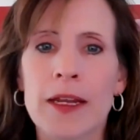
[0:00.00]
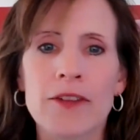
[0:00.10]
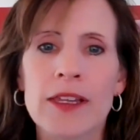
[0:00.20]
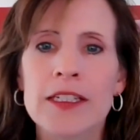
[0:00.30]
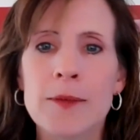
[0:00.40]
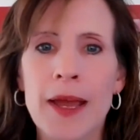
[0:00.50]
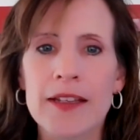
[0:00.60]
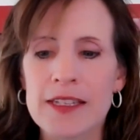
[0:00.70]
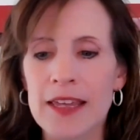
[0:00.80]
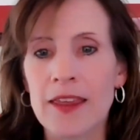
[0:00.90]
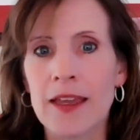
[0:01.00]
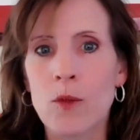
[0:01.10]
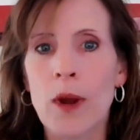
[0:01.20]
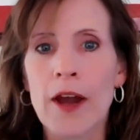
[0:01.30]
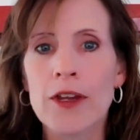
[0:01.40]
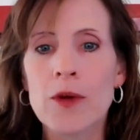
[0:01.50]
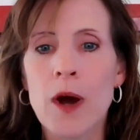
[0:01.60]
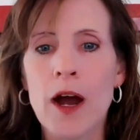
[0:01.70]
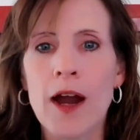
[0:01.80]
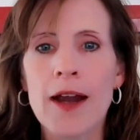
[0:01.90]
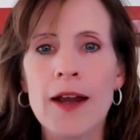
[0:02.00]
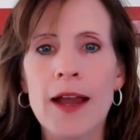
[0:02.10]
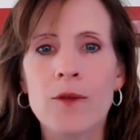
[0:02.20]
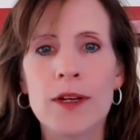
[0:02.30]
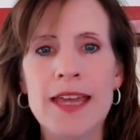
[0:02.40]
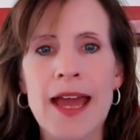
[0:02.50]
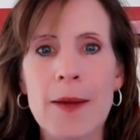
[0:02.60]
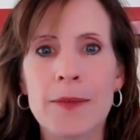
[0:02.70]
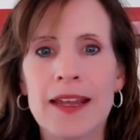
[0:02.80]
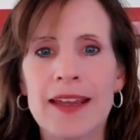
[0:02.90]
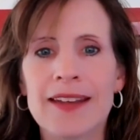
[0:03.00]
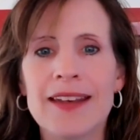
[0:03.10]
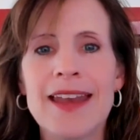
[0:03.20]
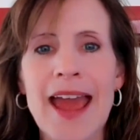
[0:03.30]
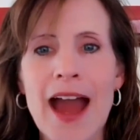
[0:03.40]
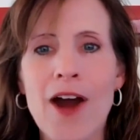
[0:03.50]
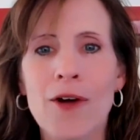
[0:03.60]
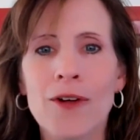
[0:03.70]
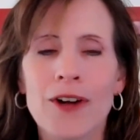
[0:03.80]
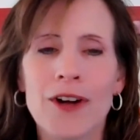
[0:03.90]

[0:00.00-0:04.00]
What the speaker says: It really depends, I think, where you are and what's happening now,